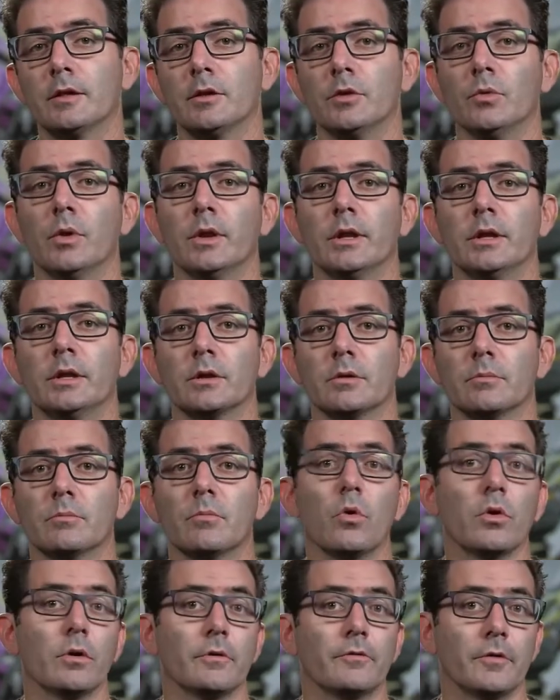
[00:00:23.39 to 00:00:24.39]
that you want to hear
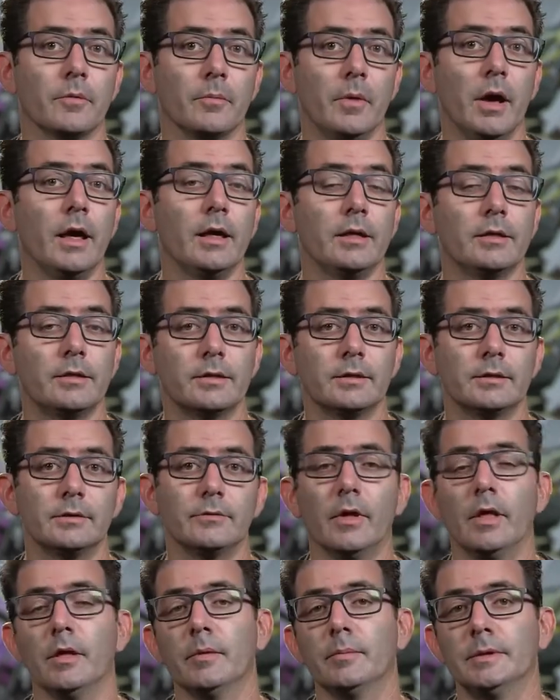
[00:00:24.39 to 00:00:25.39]
more from us, the
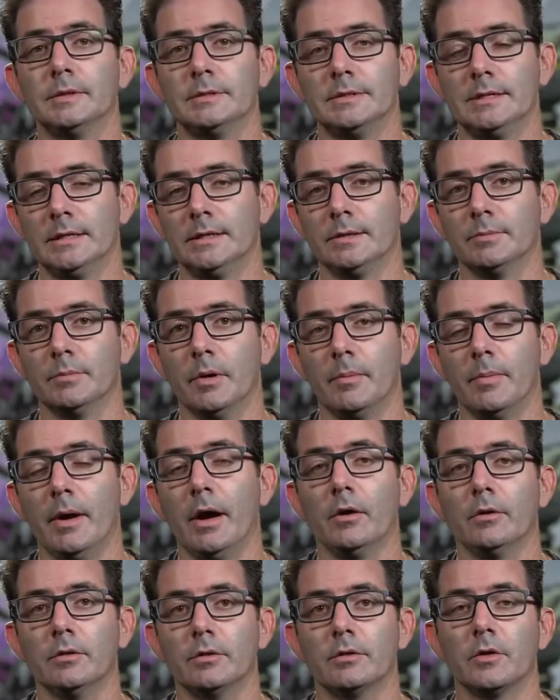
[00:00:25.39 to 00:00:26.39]
development team,
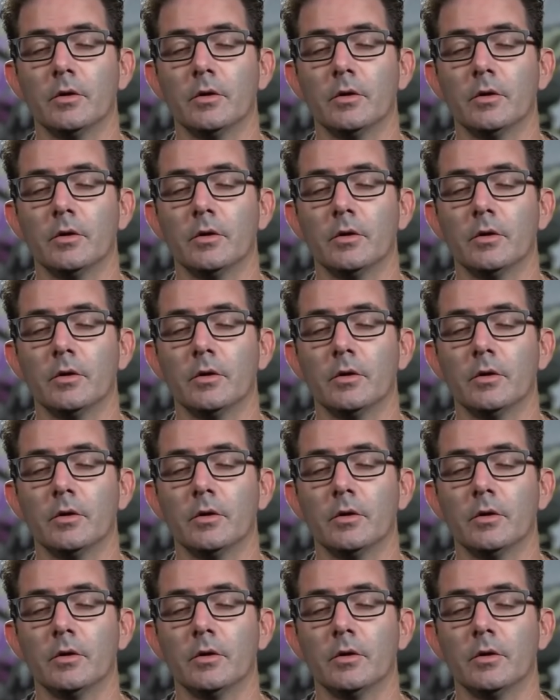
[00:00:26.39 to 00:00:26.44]
about.